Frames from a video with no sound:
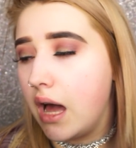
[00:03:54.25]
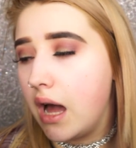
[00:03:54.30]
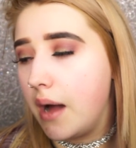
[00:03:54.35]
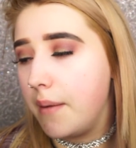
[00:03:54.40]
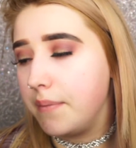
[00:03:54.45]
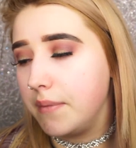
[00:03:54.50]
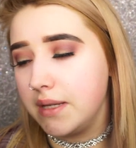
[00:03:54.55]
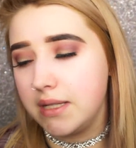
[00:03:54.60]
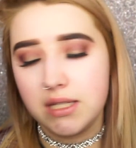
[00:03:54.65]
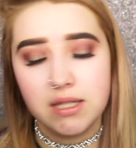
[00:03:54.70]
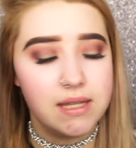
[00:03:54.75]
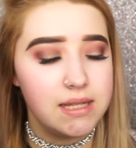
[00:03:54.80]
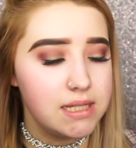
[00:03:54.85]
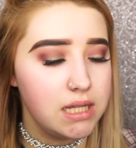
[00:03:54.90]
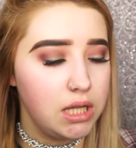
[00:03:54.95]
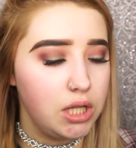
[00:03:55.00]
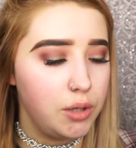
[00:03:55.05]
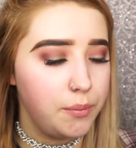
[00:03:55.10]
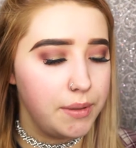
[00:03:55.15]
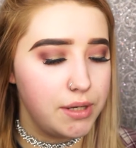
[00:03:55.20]
This is
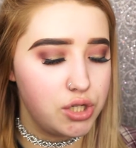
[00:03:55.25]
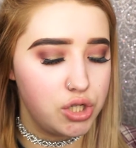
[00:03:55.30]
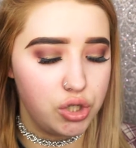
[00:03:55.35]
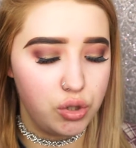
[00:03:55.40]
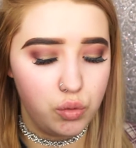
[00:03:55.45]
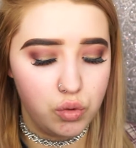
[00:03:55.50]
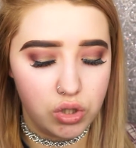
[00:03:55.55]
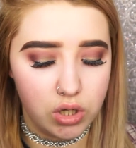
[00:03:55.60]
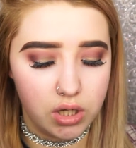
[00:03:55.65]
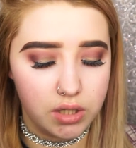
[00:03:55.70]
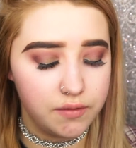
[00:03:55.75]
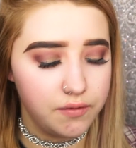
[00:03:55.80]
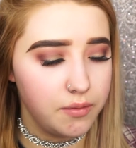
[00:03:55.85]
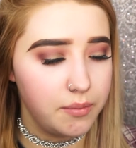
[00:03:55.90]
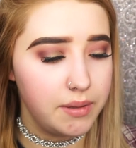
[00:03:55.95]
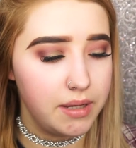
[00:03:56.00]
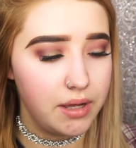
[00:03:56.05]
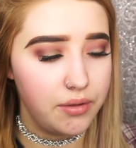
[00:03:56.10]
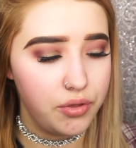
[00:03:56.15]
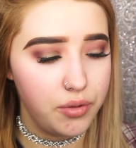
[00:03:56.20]
a little bit too dark for
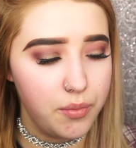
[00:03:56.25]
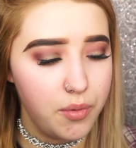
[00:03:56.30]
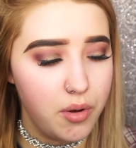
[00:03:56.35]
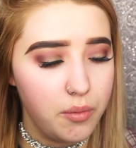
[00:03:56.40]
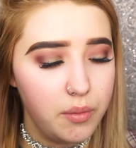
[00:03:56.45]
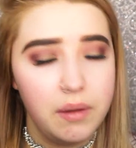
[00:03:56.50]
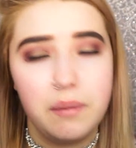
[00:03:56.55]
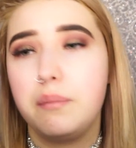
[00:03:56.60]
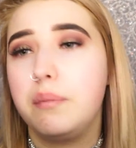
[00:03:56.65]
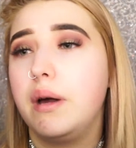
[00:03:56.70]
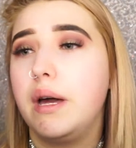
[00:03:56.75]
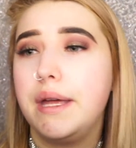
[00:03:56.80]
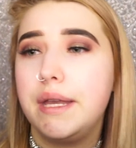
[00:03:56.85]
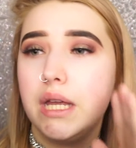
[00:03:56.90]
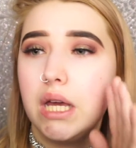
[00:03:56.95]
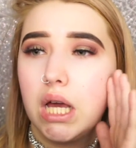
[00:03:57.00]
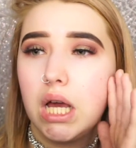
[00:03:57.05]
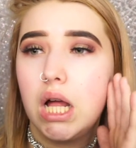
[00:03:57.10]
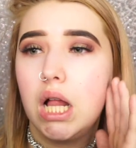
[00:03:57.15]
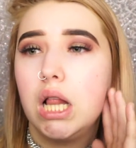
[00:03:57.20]
me at the moment, but
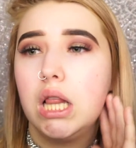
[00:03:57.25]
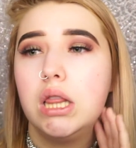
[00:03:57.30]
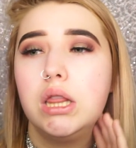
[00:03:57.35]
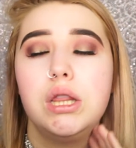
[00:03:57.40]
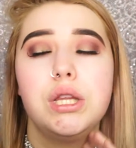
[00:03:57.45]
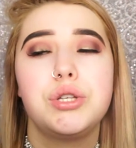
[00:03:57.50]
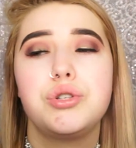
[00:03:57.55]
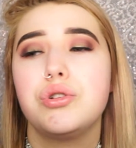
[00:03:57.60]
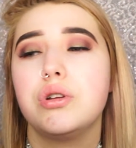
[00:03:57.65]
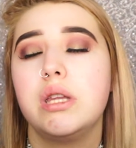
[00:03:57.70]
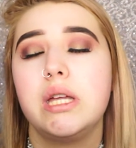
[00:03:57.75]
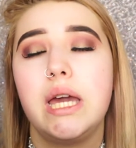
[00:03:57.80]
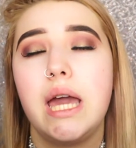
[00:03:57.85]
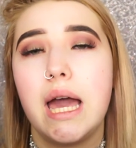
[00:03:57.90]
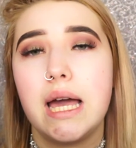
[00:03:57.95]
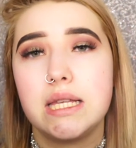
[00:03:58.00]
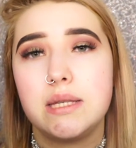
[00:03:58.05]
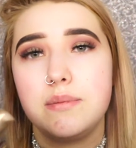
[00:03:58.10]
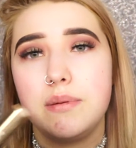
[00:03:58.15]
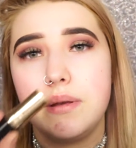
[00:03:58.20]
literally
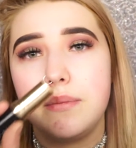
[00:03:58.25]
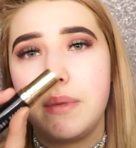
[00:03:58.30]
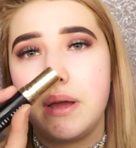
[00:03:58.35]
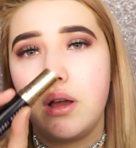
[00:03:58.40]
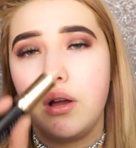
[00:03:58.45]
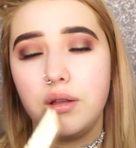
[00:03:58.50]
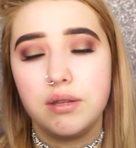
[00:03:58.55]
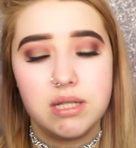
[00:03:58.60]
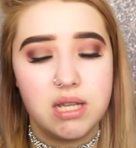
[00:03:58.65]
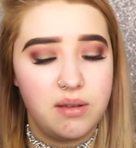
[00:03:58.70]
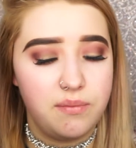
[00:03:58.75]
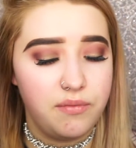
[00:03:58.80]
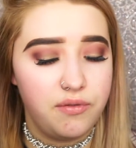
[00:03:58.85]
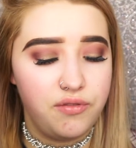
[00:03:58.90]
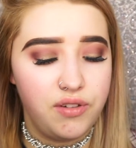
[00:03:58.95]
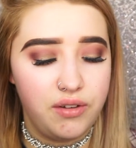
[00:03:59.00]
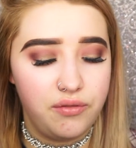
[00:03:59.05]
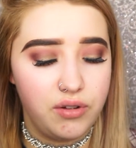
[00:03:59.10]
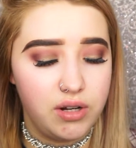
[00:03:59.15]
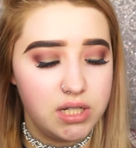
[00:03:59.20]
has been my all-time
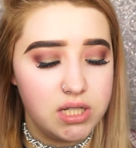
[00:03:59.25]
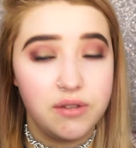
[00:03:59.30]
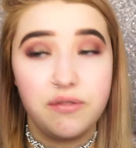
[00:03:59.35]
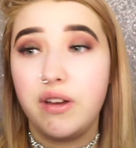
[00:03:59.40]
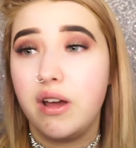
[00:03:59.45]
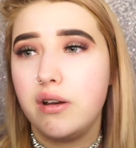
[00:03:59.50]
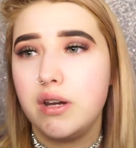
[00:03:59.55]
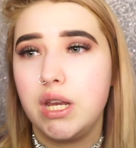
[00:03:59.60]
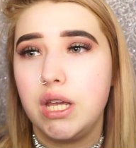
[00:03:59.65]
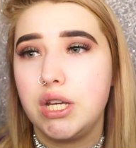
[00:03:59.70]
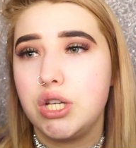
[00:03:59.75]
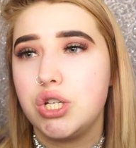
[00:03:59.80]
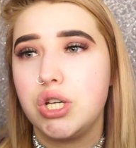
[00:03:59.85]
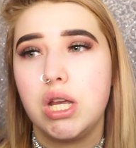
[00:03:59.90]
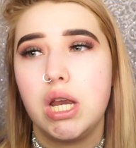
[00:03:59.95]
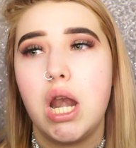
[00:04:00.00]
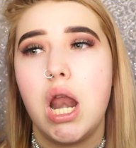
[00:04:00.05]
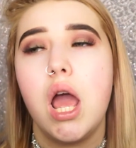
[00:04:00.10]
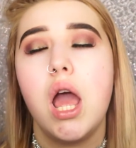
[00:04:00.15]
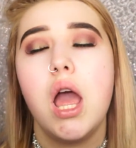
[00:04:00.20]
favorite foundation